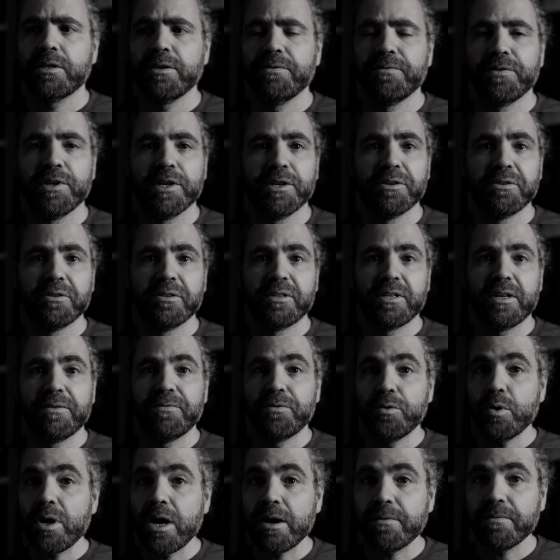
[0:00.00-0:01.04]
If
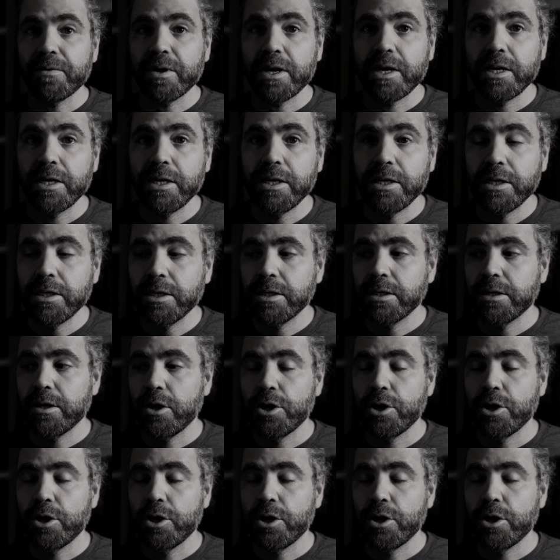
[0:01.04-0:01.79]
you have any